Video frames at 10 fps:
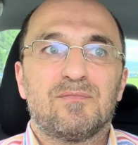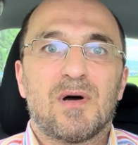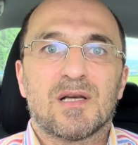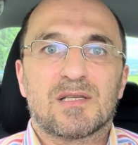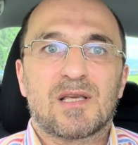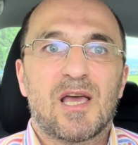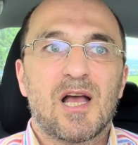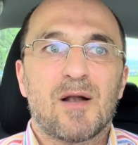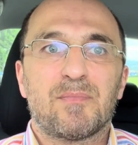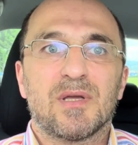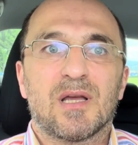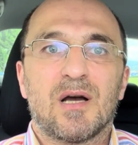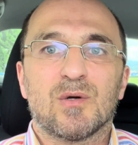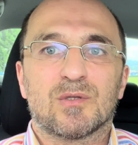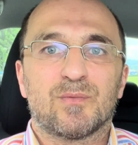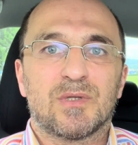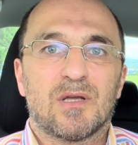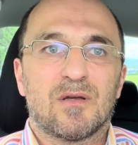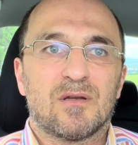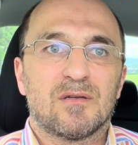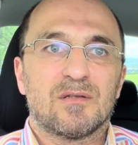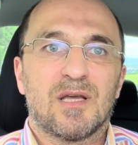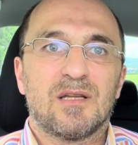Musk helping out with an